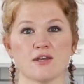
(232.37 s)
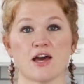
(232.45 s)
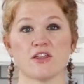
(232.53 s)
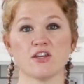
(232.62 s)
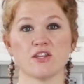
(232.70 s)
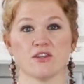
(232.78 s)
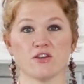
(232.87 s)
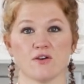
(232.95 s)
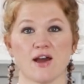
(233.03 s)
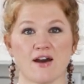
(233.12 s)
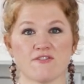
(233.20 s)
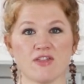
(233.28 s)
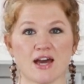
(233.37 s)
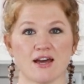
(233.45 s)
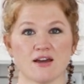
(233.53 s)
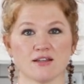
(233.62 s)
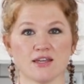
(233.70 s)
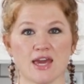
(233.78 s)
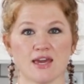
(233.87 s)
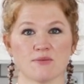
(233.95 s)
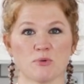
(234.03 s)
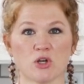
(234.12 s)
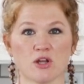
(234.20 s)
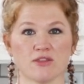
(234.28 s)
Now that you have that
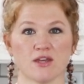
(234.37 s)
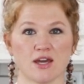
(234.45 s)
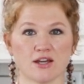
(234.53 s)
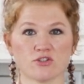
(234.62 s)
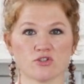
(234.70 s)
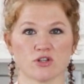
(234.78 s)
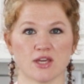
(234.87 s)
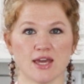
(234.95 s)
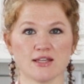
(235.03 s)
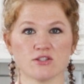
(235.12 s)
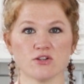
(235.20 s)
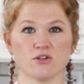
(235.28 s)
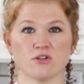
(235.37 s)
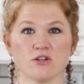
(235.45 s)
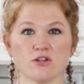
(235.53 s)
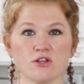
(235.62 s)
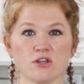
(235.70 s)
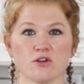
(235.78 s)
cake put on the extra cake circle,